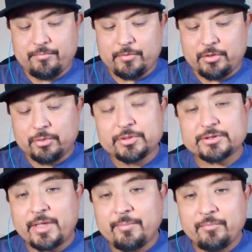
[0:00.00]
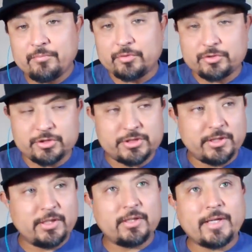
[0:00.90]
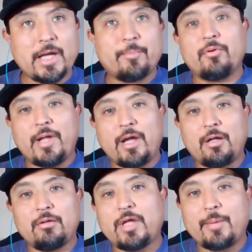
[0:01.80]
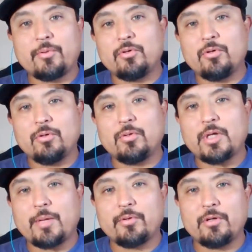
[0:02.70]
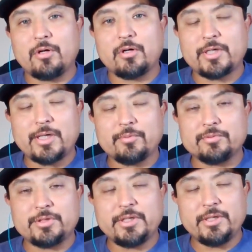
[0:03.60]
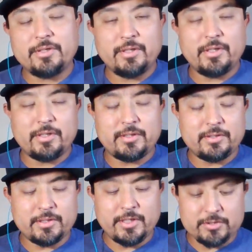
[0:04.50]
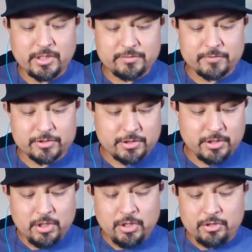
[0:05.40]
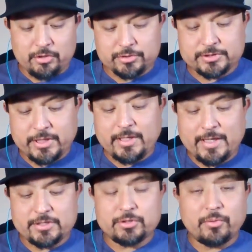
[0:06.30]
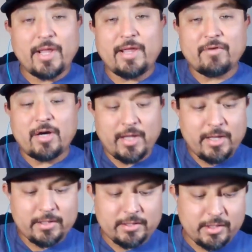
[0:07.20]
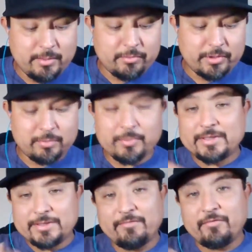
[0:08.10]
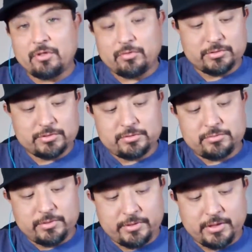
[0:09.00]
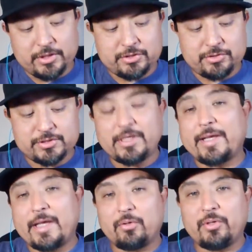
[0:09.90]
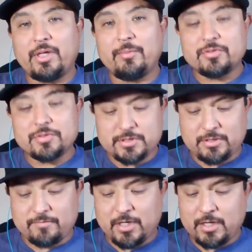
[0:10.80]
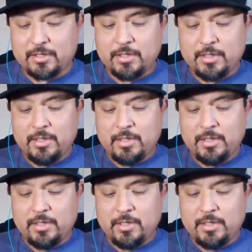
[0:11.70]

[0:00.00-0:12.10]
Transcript: Yahuwah's name, which you see capital L, capital O, capital R, capital D in the King James Version, you'll see it as Yod He Ba He in the Hebrew here, but even though it's English, and you see like Elohim used instead of God.